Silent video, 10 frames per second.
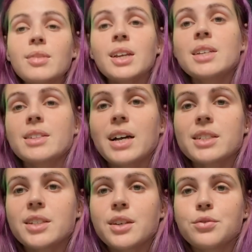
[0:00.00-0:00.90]
is
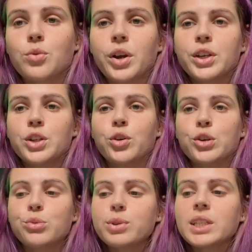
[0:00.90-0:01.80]
asking for it. You know,
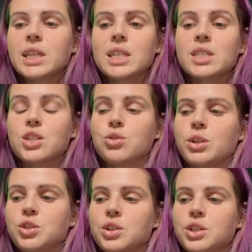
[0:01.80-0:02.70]
you really need to
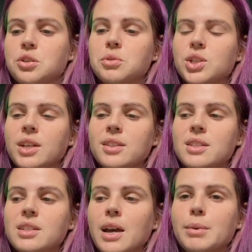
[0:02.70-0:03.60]
trust your intuition at this
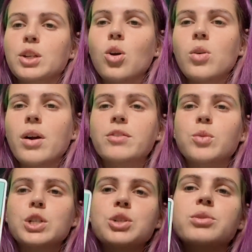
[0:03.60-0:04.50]
time and go after
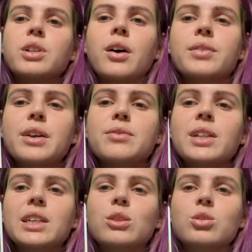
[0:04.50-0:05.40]
what you love. And I feel
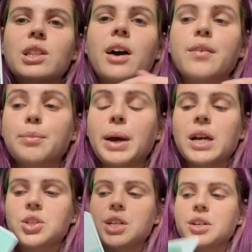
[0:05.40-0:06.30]
like there's a lot of
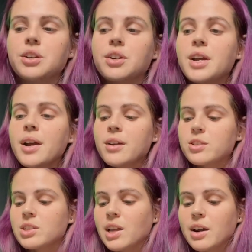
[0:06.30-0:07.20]
passion here
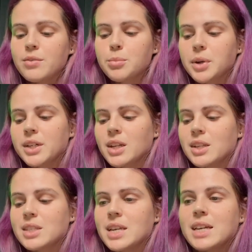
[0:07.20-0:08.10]
there's a lot of
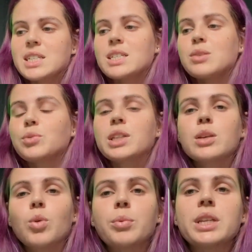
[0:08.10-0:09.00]
abundance and really
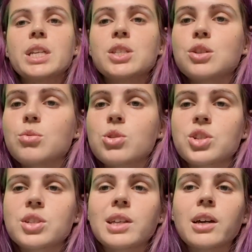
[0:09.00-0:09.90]
what we need to do is
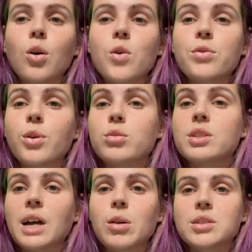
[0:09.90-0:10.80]
just let go of those
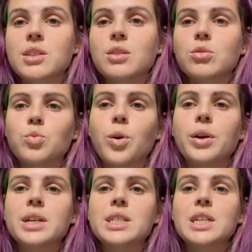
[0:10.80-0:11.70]
doubts and those
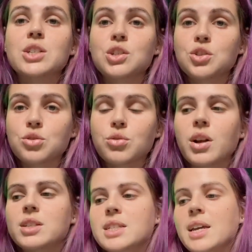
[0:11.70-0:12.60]
worries and just
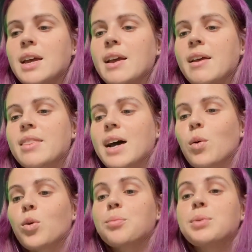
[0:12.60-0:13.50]
trust
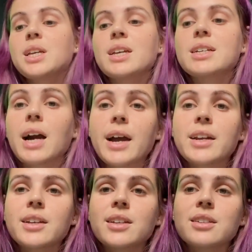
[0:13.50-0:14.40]
that we're being
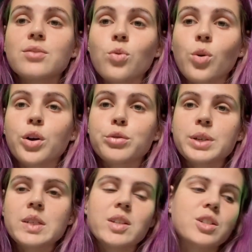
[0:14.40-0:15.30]
guided for a
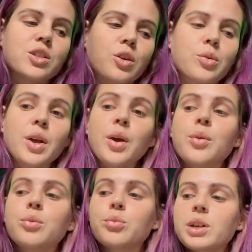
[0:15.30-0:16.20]
reason. So
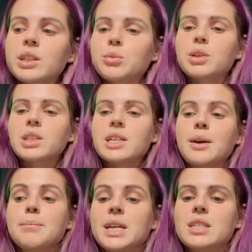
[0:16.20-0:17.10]
really, really
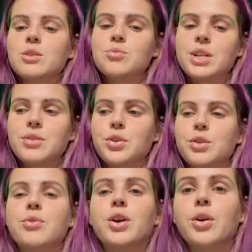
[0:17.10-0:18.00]
amazing reading for
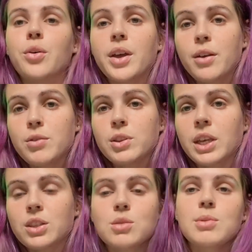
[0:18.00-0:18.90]
you, Virgo. If you
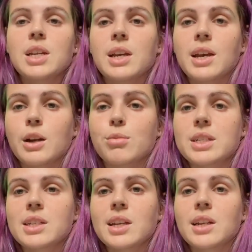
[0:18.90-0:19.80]
like this reading and it
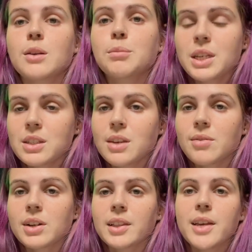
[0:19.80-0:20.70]
resonated, please give
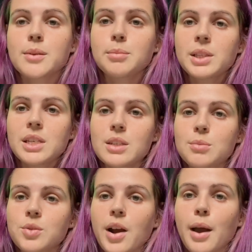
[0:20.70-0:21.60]
it a like, please
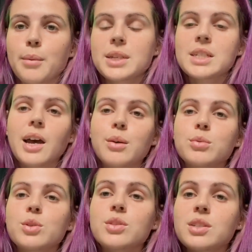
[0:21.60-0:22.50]
subscribe, and I
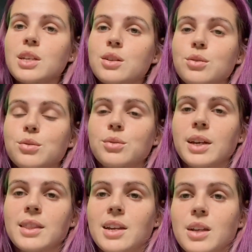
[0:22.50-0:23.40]
will see you
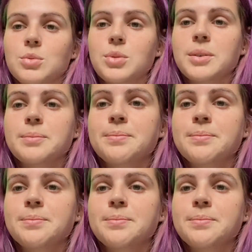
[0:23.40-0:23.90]
in the next one.